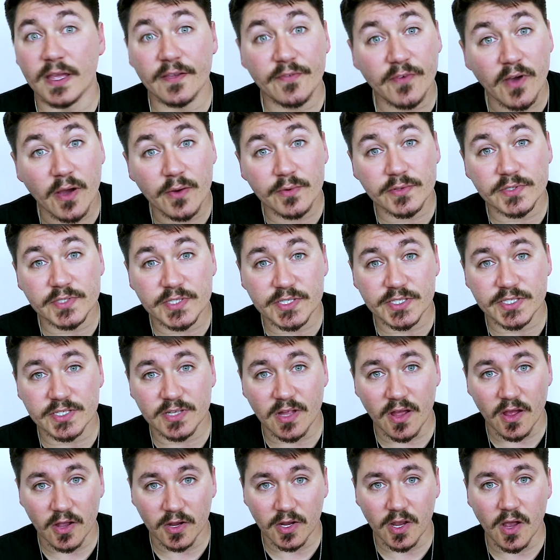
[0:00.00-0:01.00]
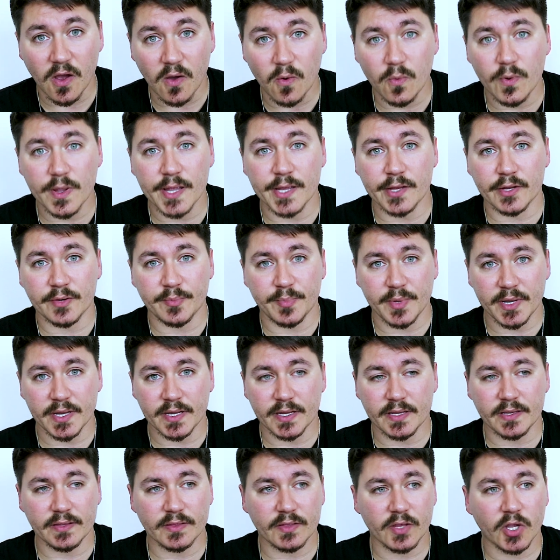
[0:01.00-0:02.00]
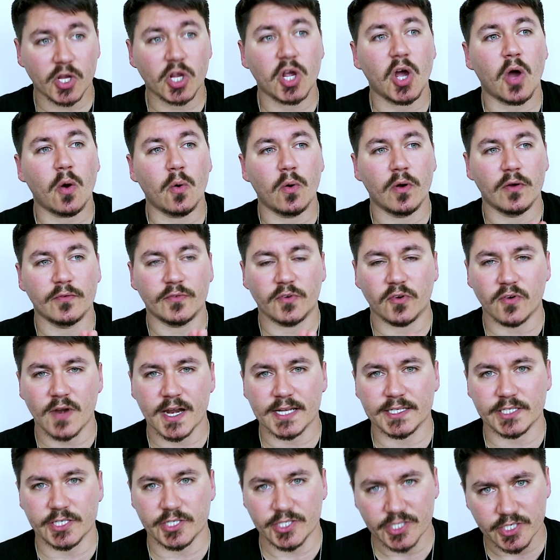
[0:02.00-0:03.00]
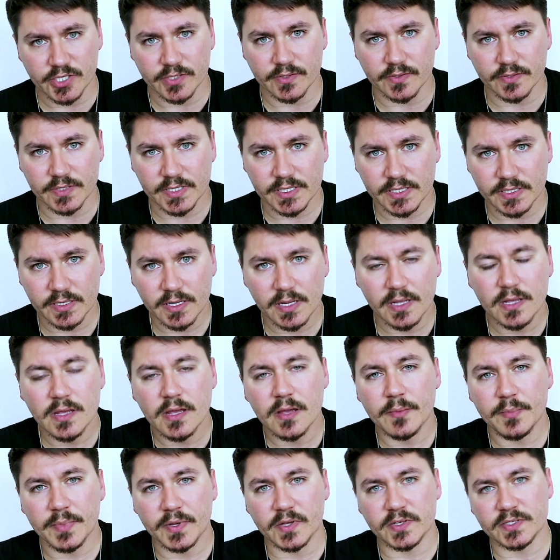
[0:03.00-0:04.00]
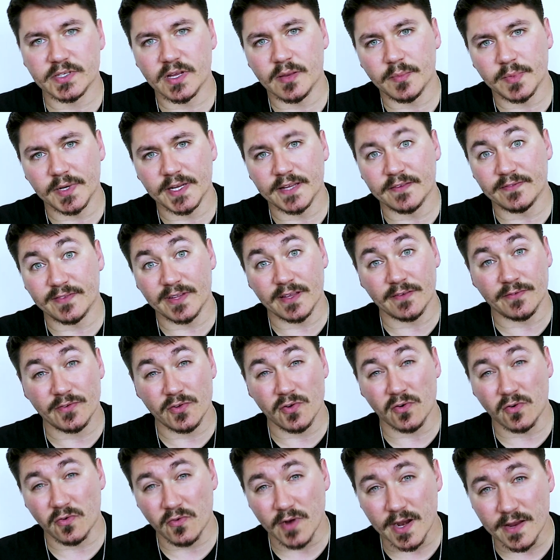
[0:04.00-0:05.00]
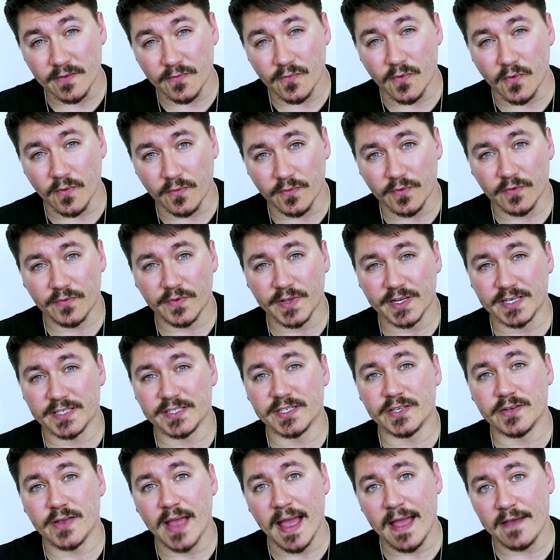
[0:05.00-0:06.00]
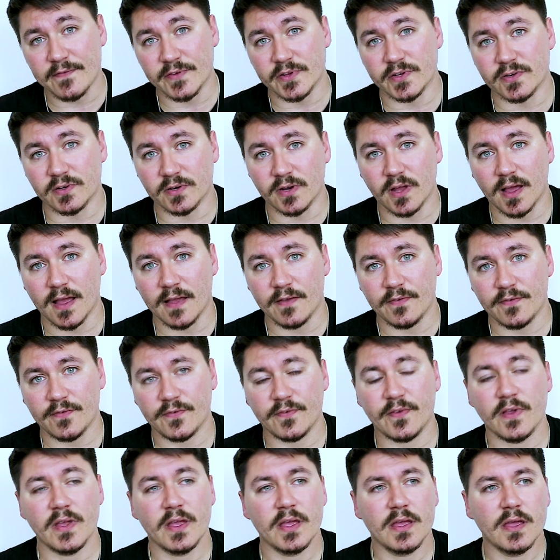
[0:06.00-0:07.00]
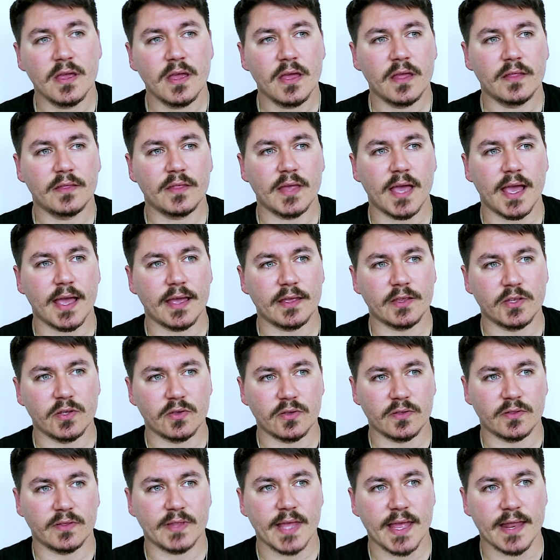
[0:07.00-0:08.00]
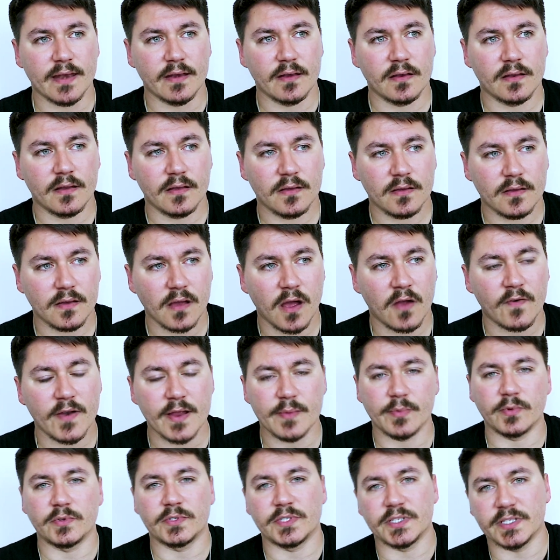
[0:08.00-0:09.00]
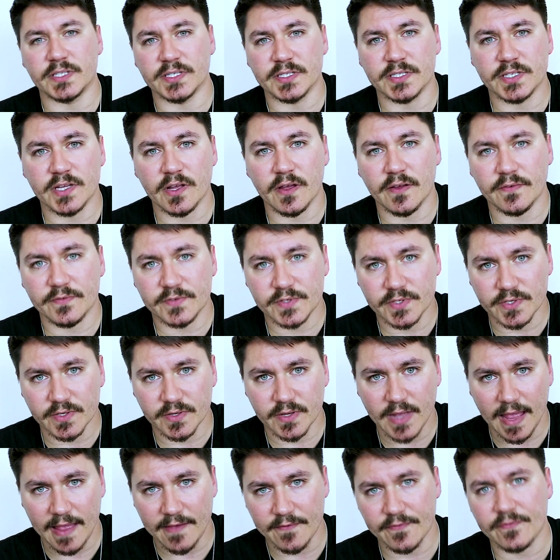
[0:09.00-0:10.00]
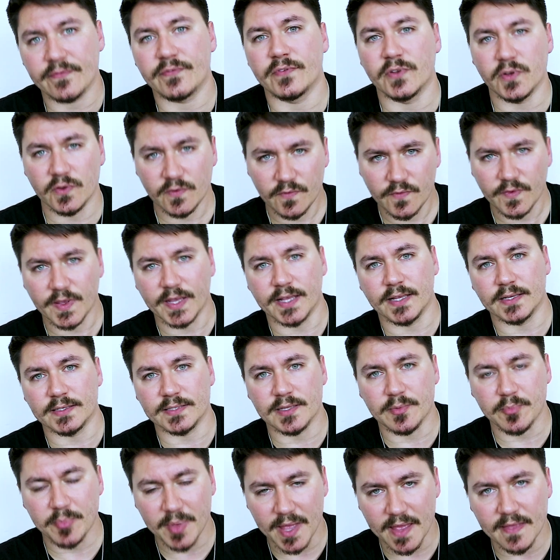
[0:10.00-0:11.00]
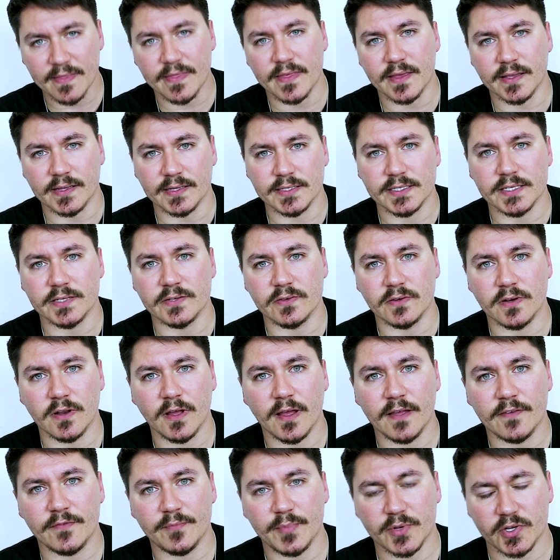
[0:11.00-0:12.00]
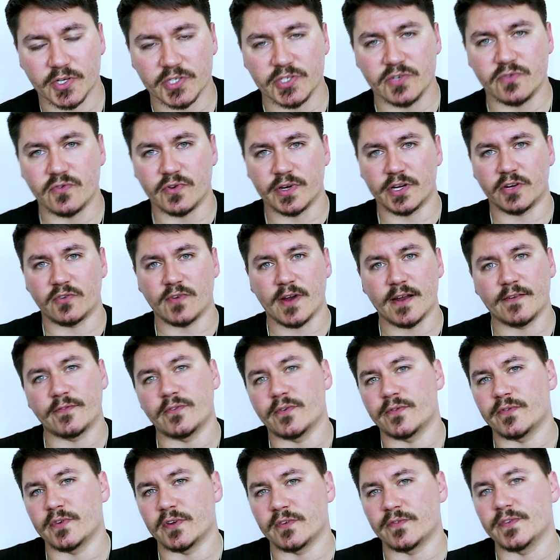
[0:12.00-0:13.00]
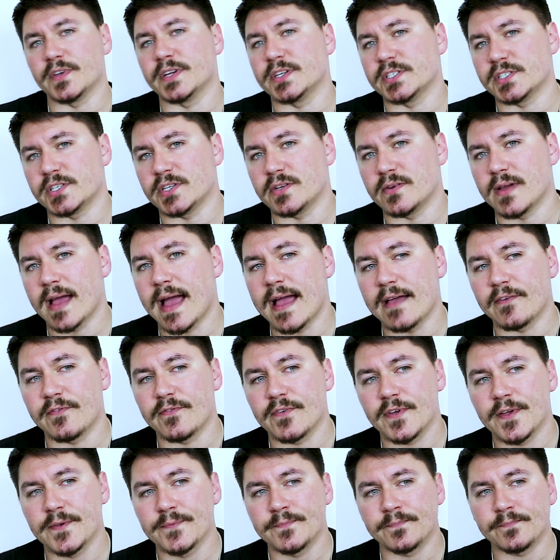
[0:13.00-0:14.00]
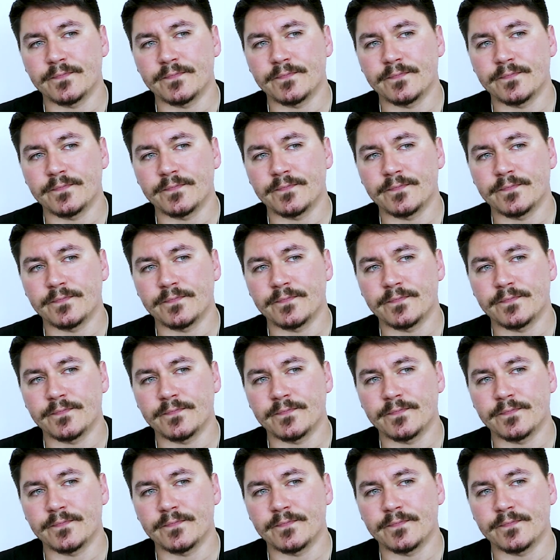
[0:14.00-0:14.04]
If I was to start a cult, it would be the cult of gratitude, because I believe that if you're grateful for things that you have in your life, that you then are able to deserve to have new things and better things in your life, because you're already grateful for the things that you have,